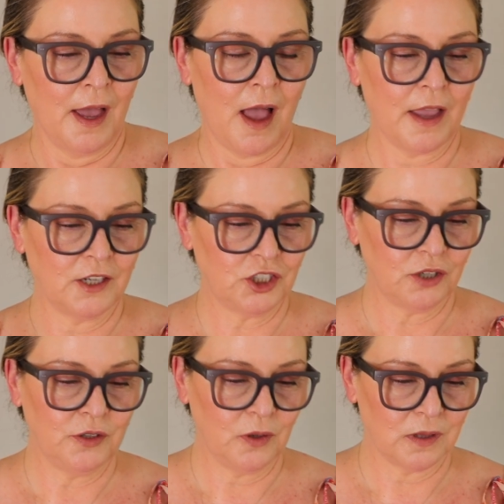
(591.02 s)
I'm going to
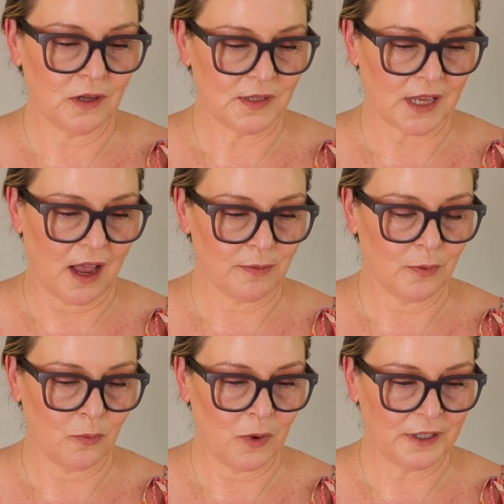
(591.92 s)
show you close up
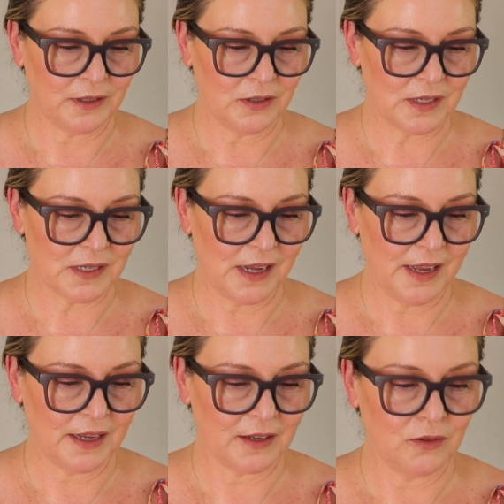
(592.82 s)
what it looks
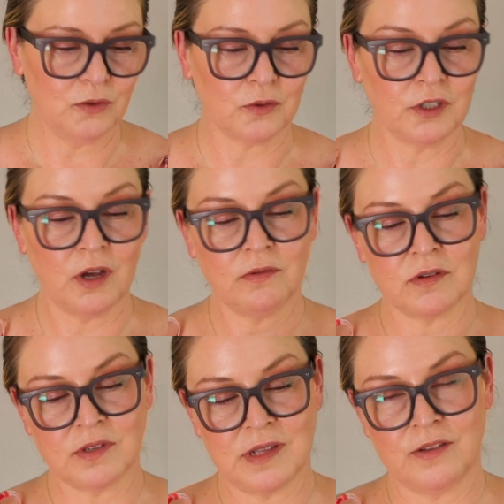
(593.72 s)
like. Ooh, you know,
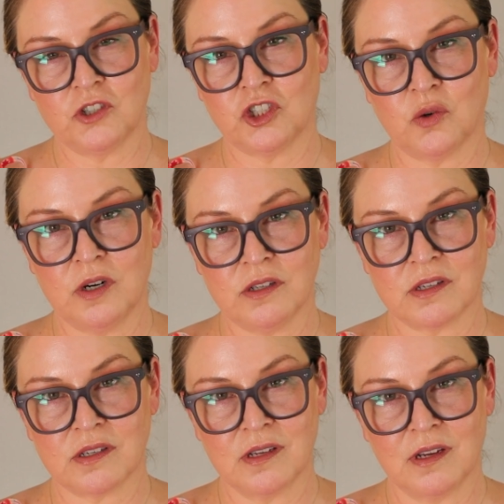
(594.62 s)
those leather
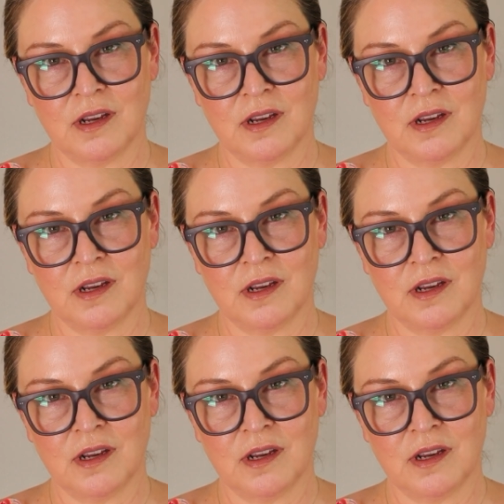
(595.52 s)
shorts